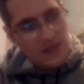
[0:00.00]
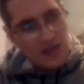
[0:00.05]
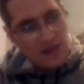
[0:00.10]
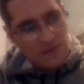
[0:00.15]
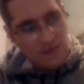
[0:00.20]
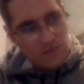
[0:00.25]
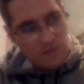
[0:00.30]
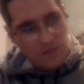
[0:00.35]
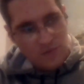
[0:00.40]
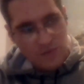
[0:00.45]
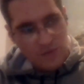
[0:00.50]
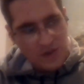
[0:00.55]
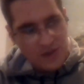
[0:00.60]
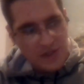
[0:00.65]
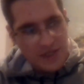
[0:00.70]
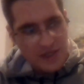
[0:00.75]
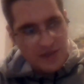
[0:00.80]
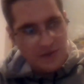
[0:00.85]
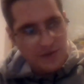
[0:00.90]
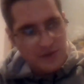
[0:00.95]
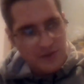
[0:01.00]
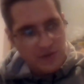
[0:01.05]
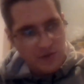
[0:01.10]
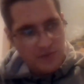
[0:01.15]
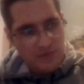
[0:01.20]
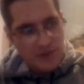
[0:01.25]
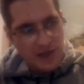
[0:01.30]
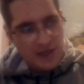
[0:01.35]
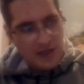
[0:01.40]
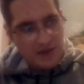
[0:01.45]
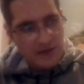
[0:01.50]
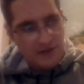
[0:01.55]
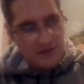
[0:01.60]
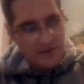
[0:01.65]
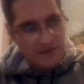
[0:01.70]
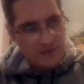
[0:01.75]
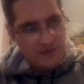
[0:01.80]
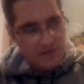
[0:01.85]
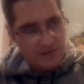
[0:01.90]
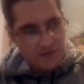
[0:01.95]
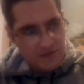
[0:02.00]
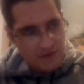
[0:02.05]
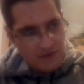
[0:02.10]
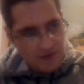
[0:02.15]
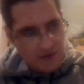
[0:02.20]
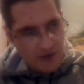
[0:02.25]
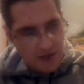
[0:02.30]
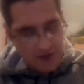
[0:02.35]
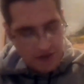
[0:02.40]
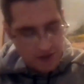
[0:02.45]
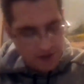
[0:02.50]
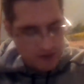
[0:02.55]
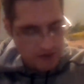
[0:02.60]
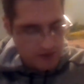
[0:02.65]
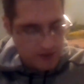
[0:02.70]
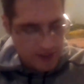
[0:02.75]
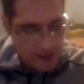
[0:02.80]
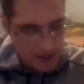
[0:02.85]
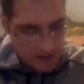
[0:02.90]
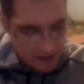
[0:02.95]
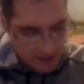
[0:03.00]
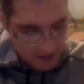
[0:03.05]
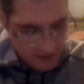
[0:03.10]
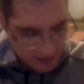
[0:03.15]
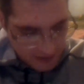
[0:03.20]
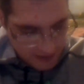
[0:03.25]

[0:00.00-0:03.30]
and were eager to remain under Greek